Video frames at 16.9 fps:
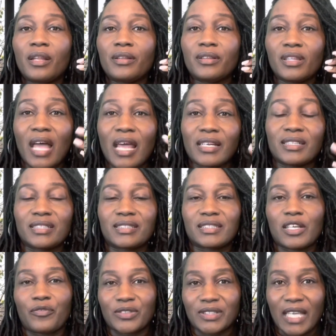A lot of this
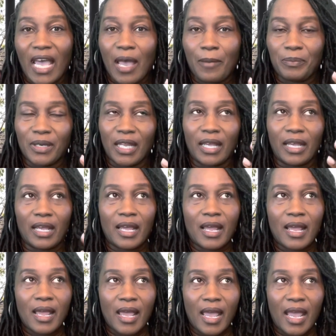stuff is happening,
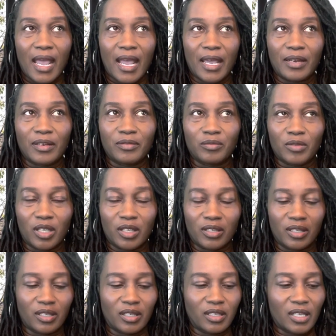and,
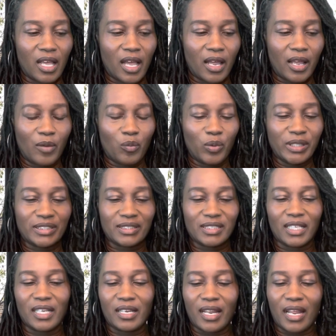and a lot, and we
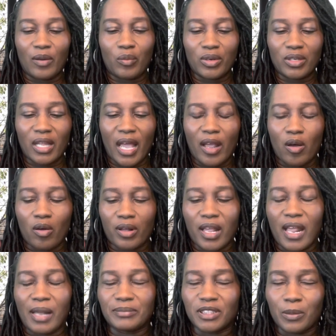sit and we're like,
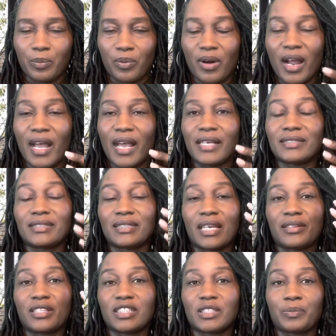okay, I'm surprised
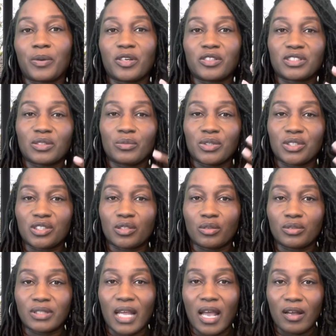that this person was
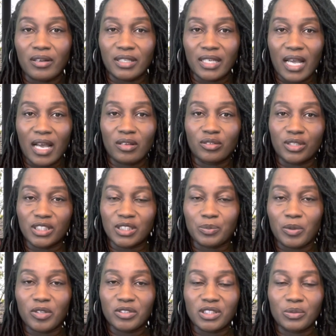so down and out and this
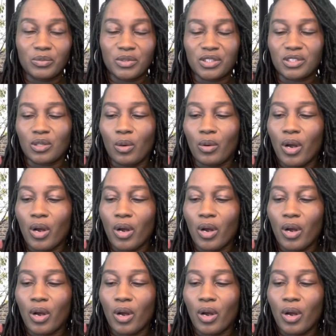person was so